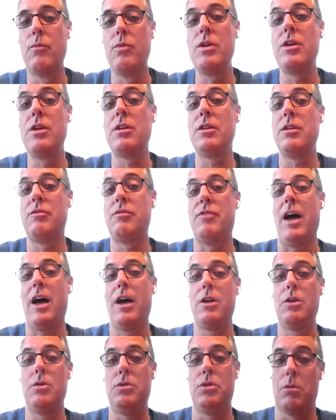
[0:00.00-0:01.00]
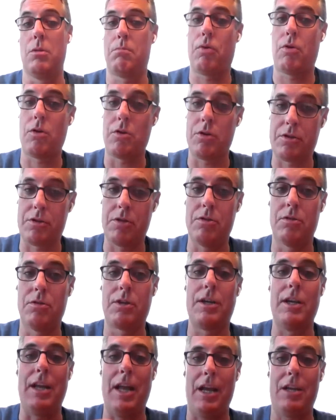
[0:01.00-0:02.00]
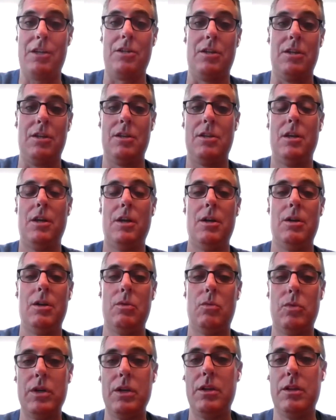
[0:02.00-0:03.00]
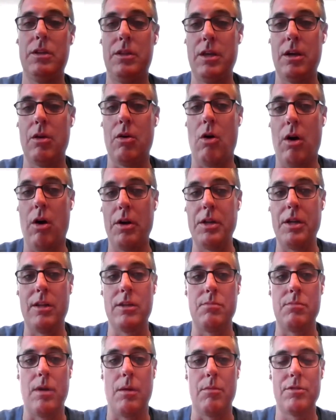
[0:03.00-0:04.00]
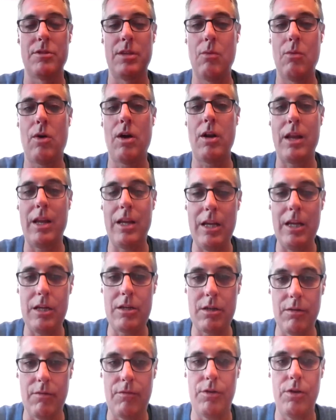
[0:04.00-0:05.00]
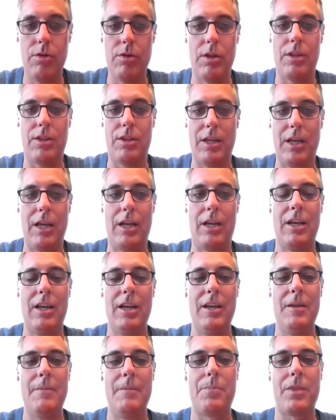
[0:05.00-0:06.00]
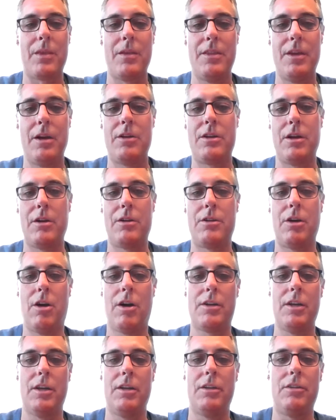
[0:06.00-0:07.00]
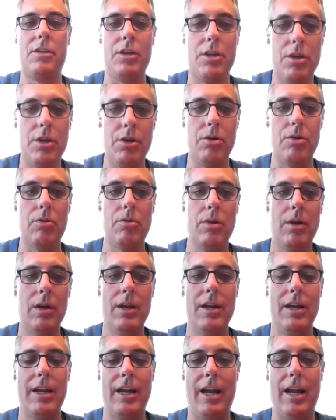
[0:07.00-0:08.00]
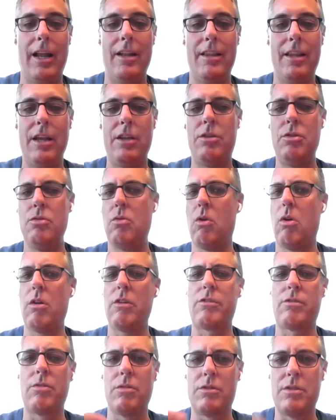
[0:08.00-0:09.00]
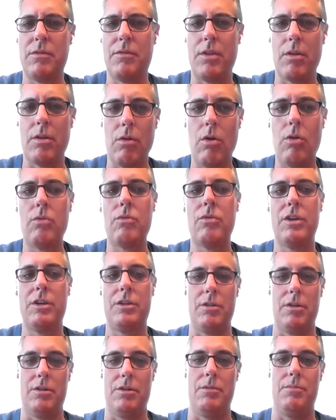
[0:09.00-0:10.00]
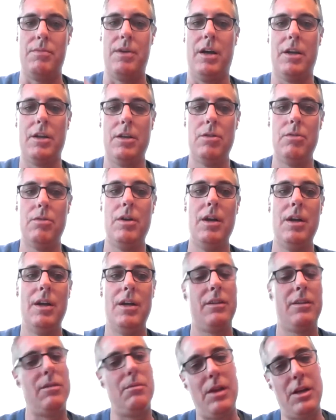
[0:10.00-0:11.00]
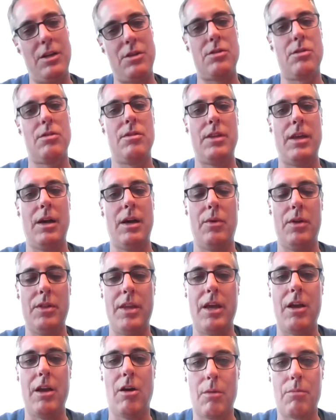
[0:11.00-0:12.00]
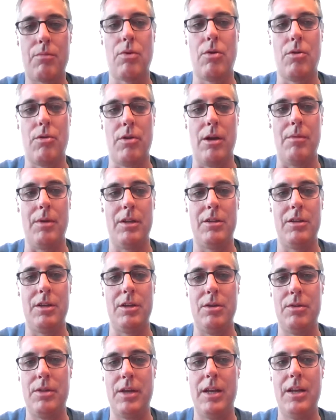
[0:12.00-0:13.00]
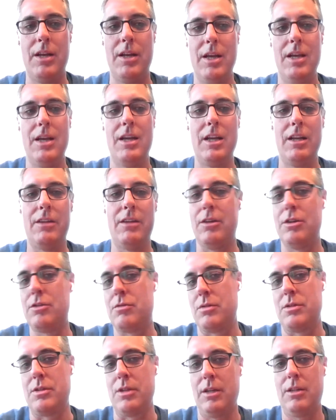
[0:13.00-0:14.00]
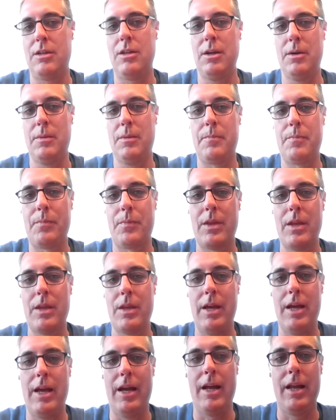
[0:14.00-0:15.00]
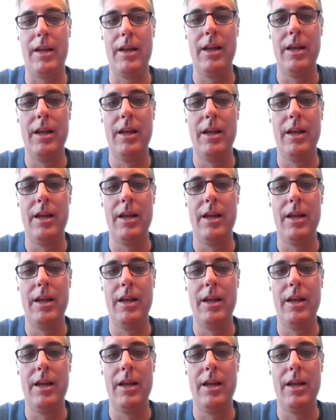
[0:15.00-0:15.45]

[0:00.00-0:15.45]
really value their personal connection with their audience members. They want each of you to think that they're talking to you, and they do all sorts of their own research about you to make sure that when they are programming to you, that it's interesting to you and